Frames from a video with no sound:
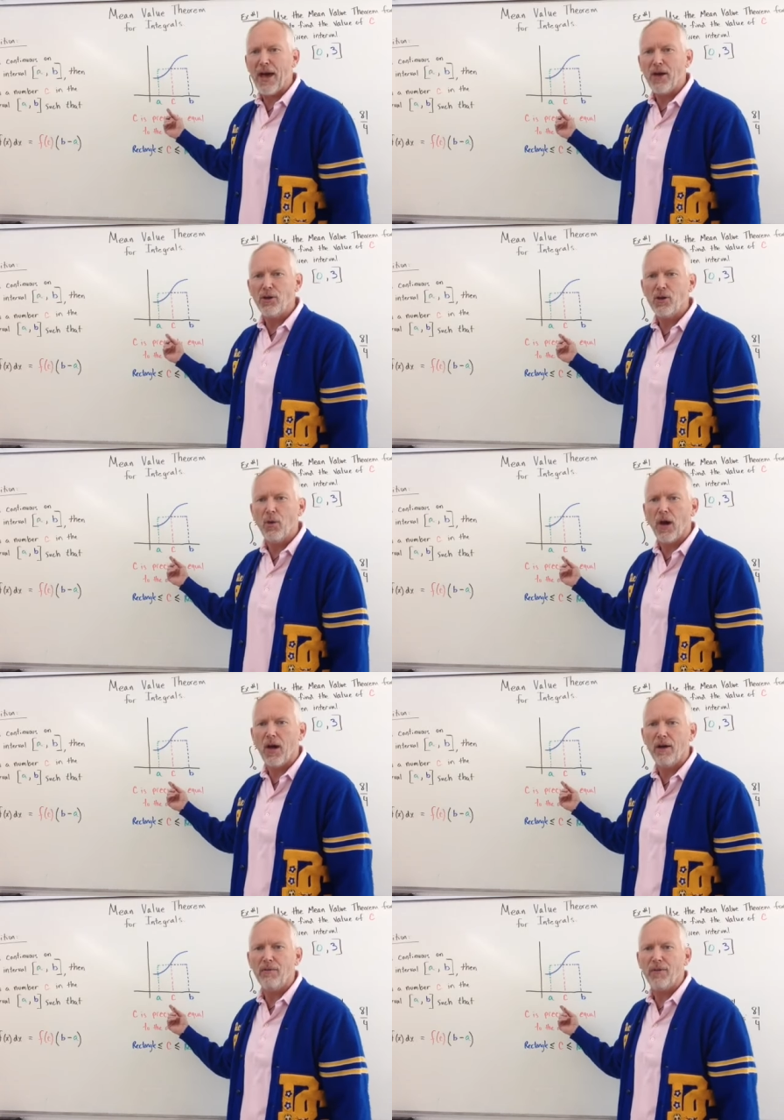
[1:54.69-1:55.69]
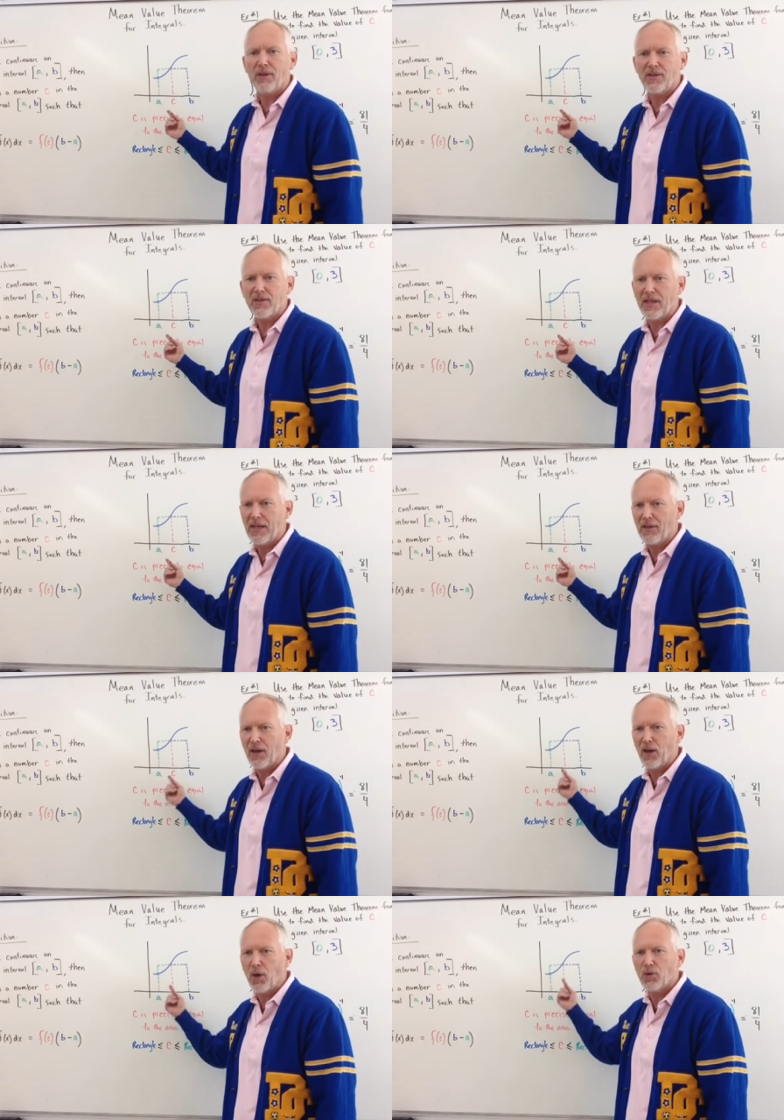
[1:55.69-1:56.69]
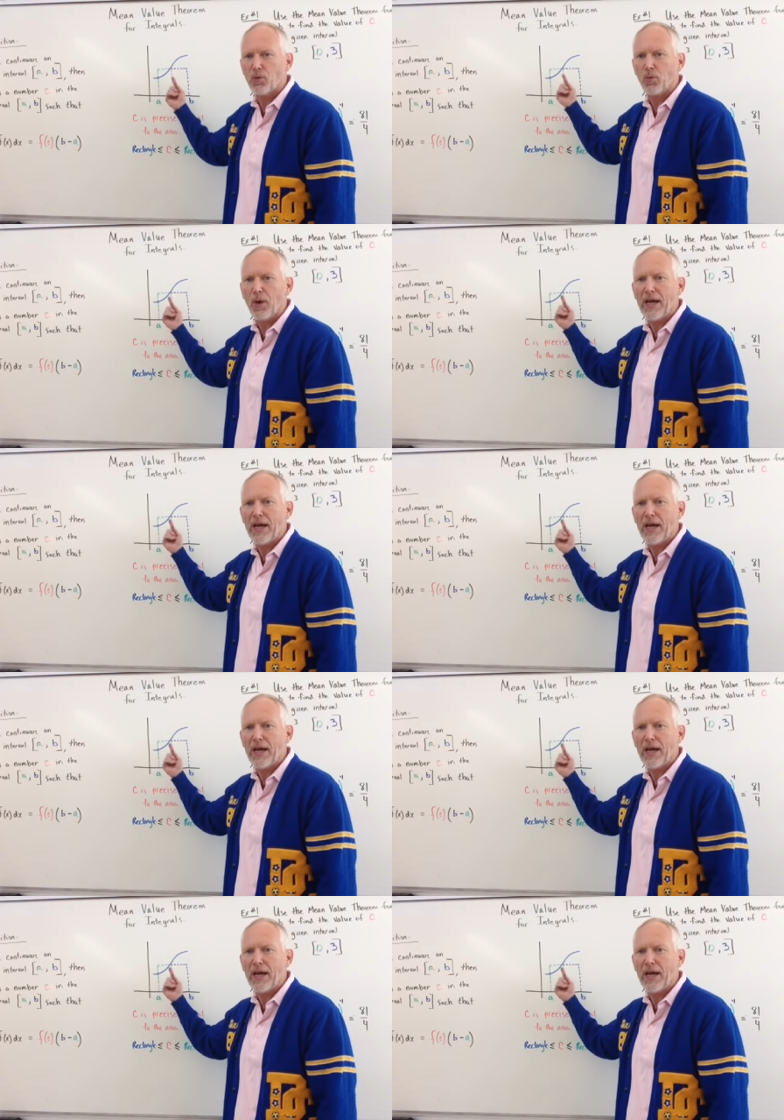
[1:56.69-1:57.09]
value of the c that goes